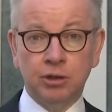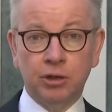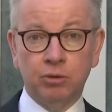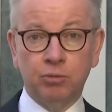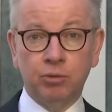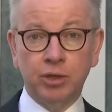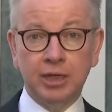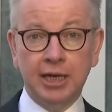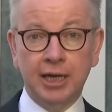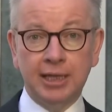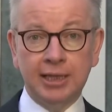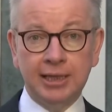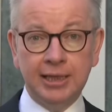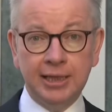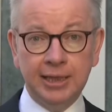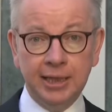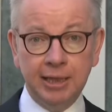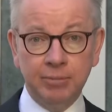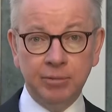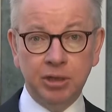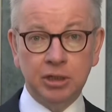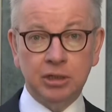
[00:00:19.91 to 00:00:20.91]
that we
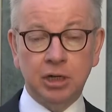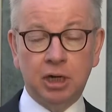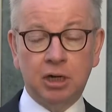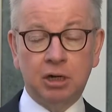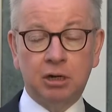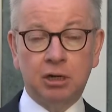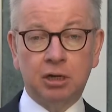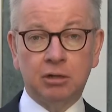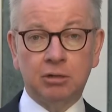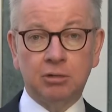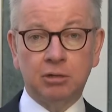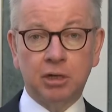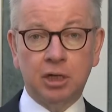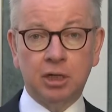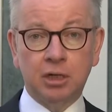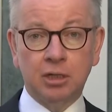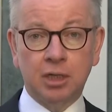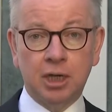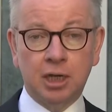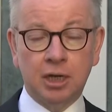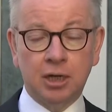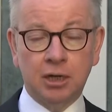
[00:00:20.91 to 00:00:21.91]
limit
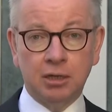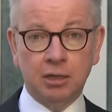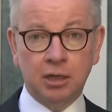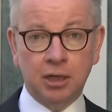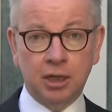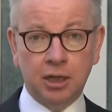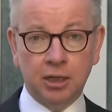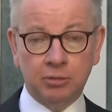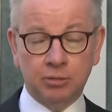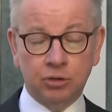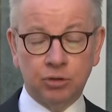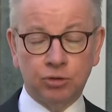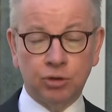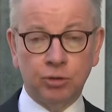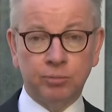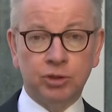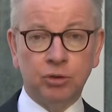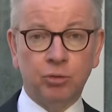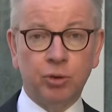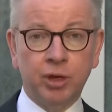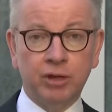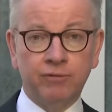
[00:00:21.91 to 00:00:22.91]
our
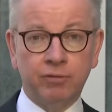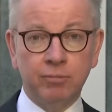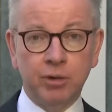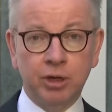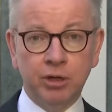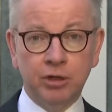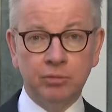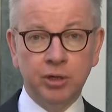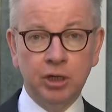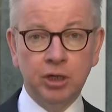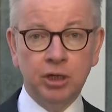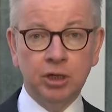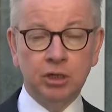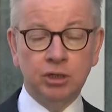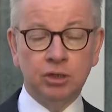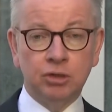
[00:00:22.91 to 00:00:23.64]
trips away from home